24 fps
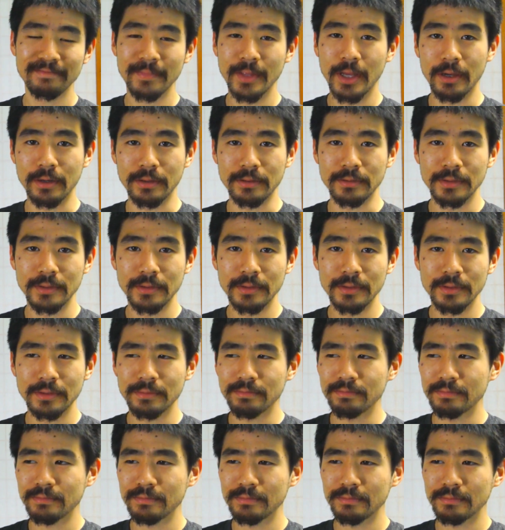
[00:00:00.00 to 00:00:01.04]
Oh,
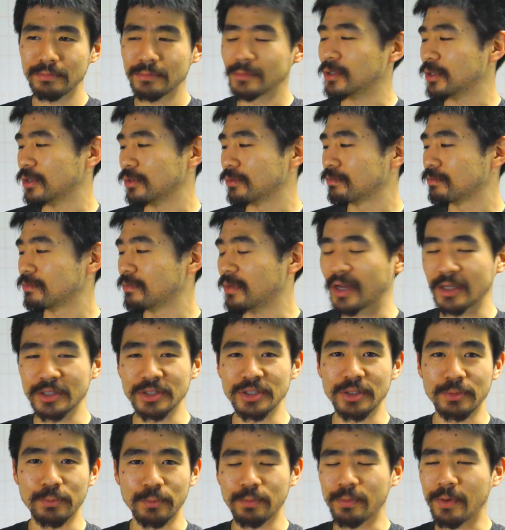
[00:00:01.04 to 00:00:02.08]
you
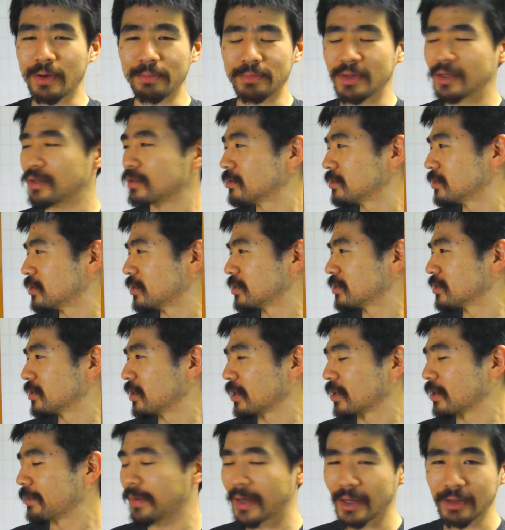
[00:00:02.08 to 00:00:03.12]
actually want me to
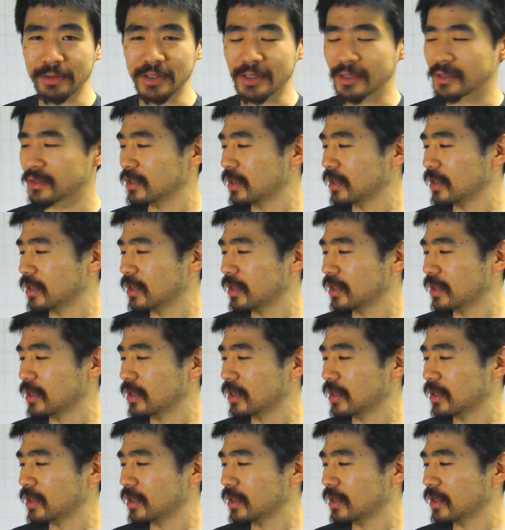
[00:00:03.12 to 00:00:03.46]
talk about it.